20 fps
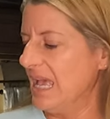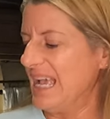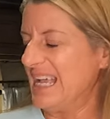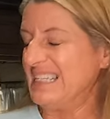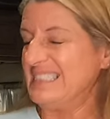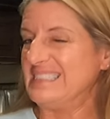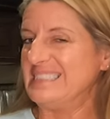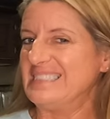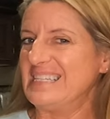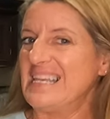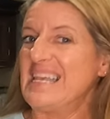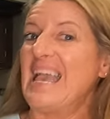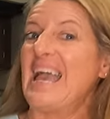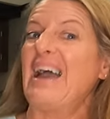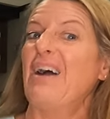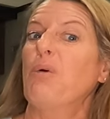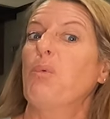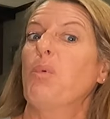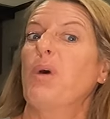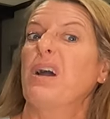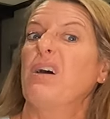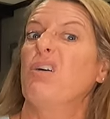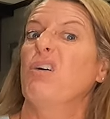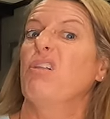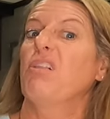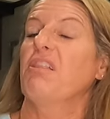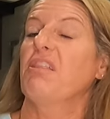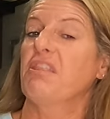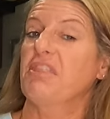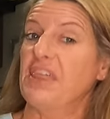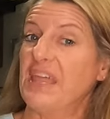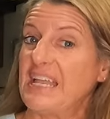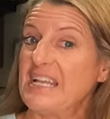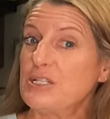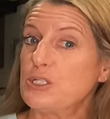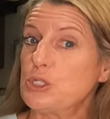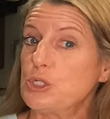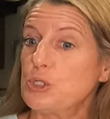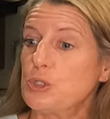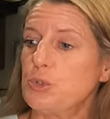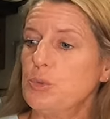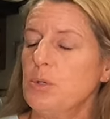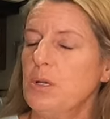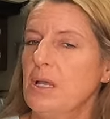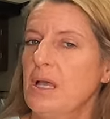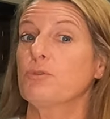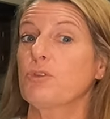and see how well they do.